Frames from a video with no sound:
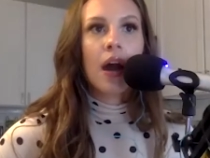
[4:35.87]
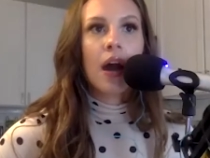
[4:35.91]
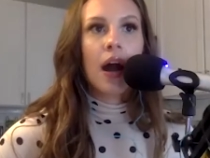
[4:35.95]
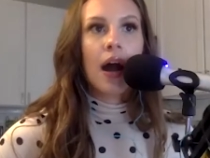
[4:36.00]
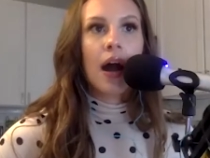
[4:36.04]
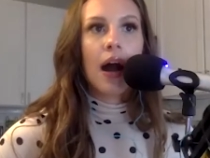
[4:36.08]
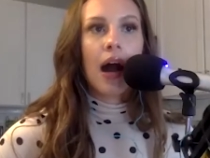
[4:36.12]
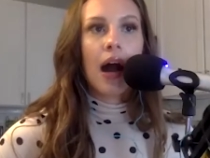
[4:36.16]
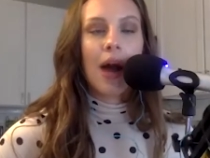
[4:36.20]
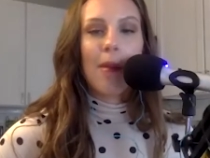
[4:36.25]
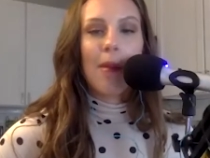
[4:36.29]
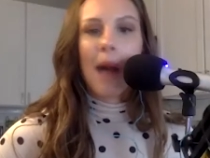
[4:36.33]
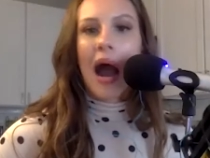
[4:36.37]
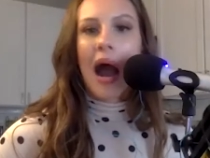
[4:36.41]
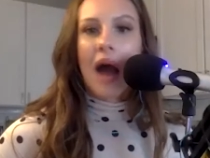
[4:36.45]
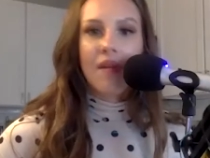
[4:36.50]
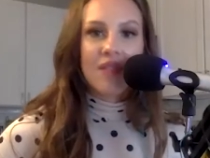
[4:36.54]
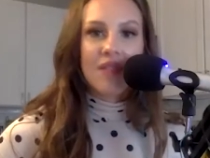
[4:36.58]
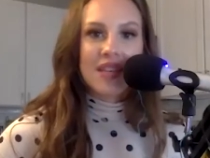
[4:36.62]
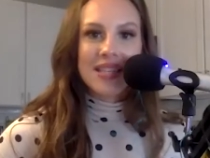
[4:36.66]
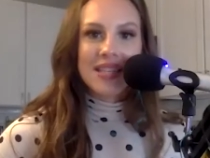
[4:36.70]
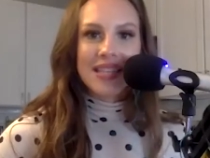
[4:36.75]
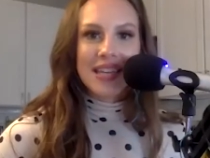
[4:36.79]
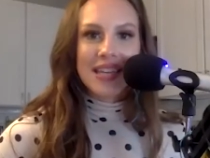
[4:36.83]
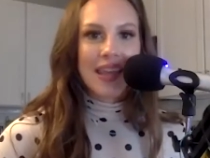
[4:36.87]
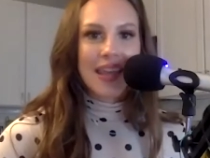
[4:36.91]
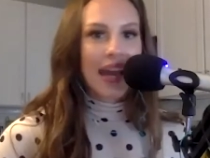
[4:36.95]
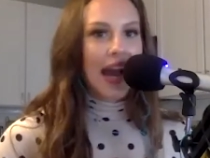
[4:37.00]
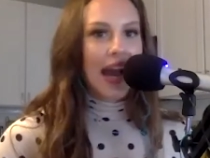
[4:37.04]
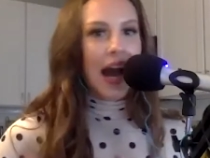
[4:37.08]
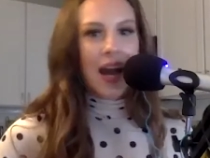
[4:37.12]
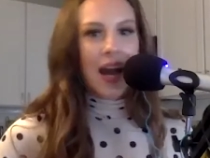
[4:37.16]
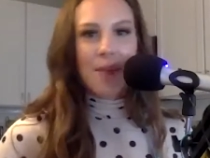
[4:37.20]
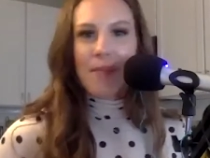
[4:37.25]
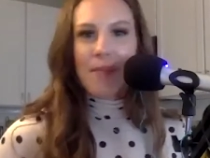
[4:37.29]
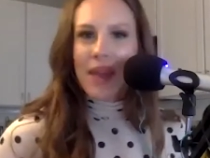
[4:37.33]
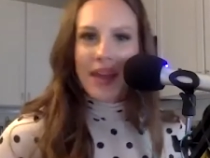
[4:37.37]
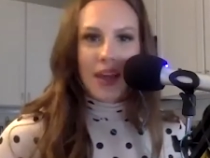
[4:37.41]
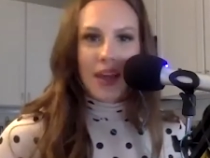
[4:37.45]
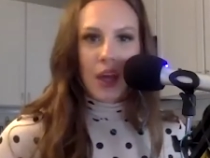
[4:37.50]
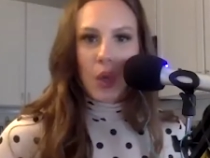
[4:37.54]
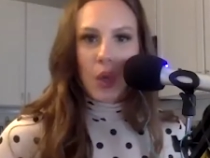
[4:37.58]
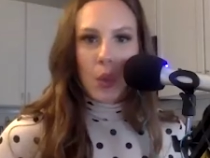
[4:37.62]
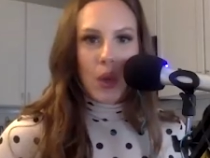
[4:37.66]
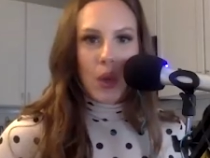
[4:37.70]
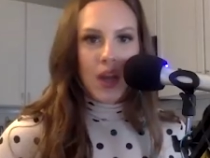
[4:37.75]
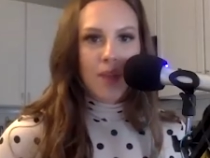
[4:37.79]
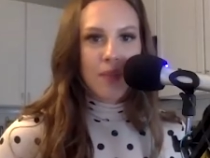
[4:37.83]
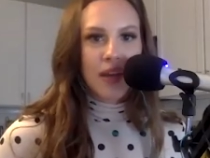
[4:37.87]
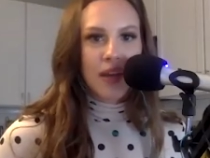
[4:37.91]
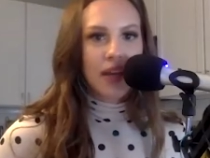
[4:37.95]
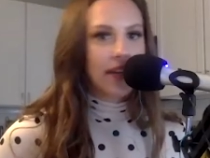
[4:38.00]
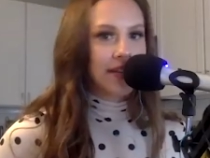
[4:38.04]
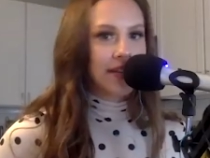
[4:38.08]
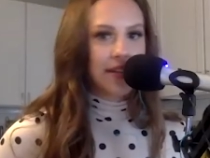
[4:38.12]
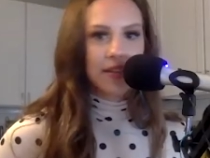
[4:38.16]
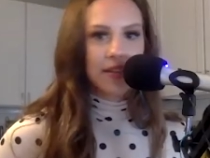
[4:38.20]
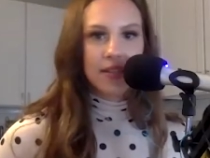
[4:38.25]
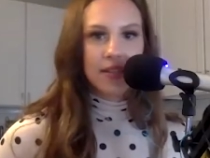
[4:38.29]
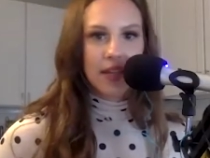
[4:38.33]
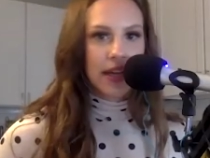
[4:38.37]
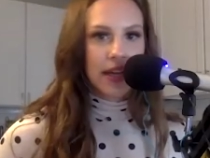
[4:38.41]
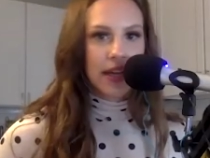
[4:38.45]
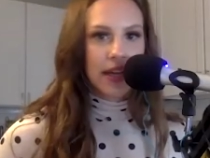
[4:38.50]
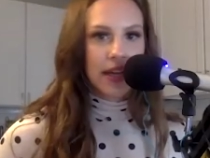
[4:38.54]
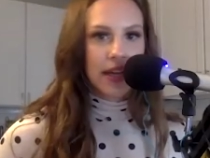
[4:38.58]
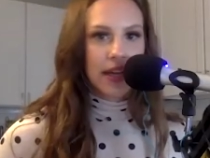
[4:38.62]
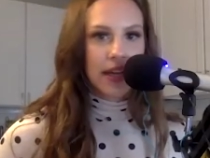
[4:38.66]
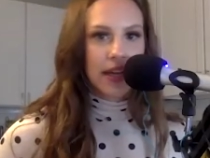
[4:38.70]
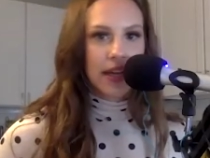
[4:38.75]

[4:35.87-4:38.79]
um, obviously they got to make it quick because it's a con-